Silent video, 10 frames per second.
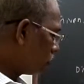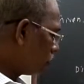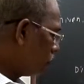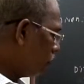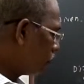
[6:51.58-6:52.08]

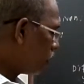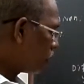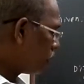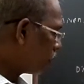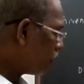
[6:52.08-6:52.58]
one
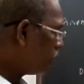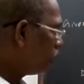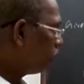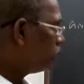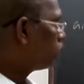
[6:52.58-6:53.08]
important
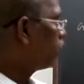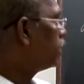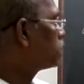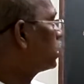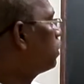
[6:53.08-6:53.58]
point, in
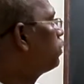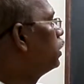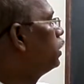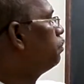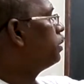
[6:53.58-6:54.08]
case of
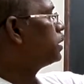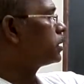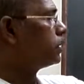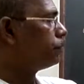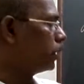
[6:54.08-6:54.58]

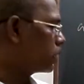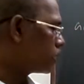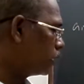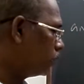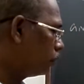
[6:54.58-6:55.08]
implicit
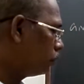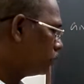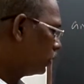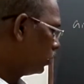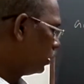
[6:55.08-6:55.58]
function,
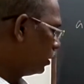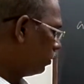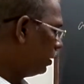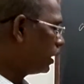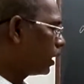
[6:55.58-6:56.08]

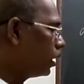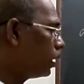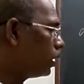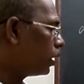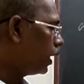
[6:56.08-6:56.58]
we
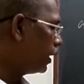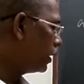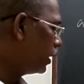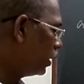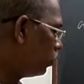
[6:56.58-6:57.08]
cannot
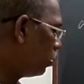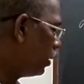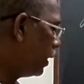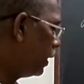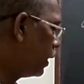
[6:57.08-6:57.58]
write dy
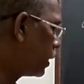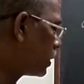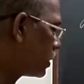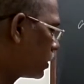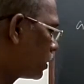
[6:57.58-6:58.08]
by
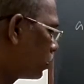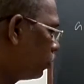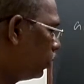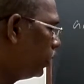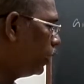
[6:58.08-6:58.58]
dx
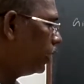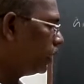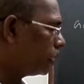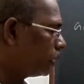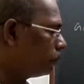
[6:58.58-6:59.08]
only in
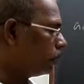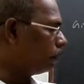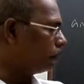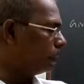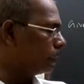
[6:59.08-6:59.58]
term
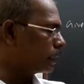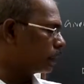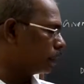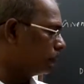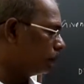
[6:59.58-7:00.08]
of x
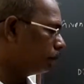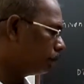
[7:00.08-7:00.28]
term.